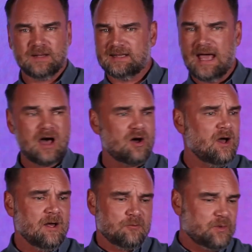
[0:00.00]
but now
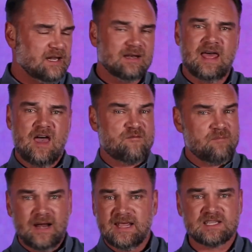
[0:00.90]
we didn't have
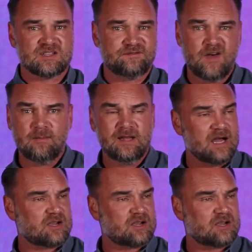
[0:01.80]
money as a family.